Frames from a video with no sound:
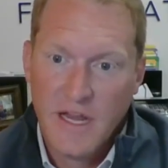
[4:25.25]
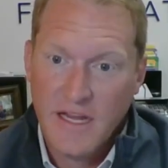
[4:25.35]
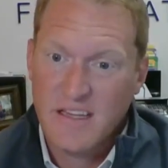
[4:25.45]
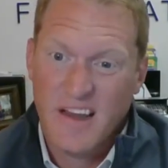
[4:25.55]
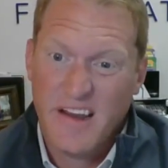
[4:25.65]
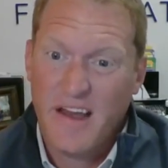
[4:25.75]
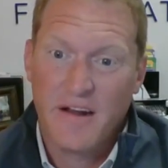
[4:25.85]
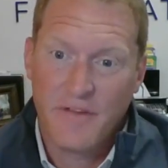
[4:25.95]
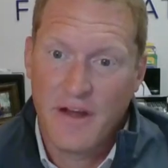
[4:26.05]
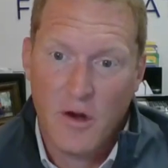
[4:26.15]
as like kind
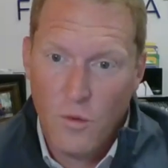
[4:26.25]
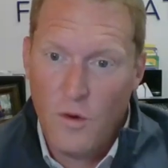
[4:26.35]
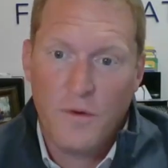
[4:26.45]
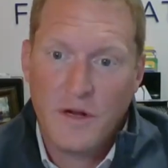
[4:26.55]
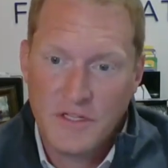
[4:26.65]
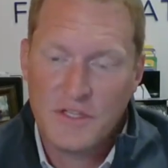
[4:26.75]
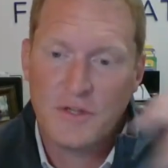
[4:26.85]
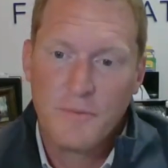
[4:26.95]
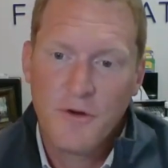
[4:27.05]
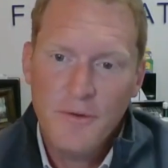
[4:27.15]
of a quote
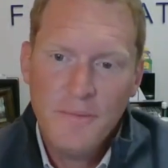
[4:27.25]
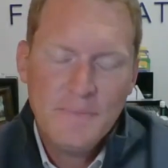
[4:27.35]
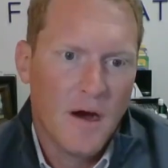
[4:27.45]
consumer.